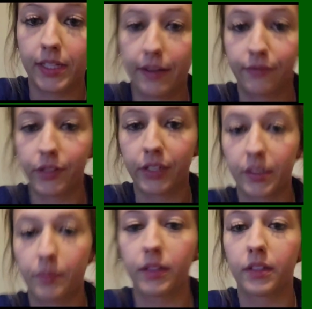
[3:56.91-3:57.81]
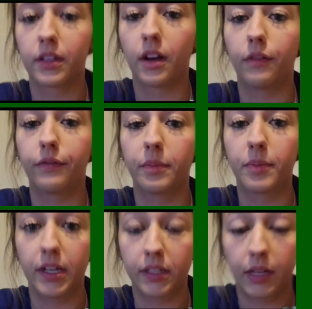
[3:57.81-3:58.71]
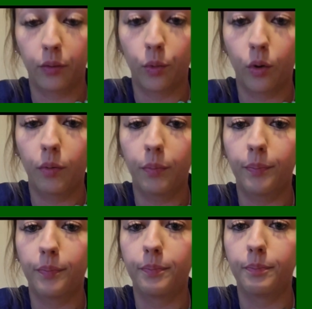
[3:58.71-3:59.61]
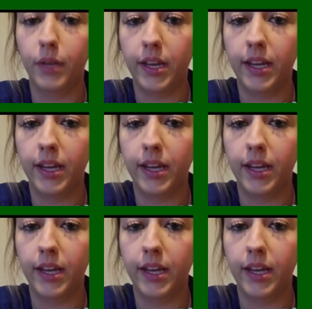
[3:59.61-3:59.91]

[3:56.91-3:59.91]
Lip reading: after 6 months of the PSA role being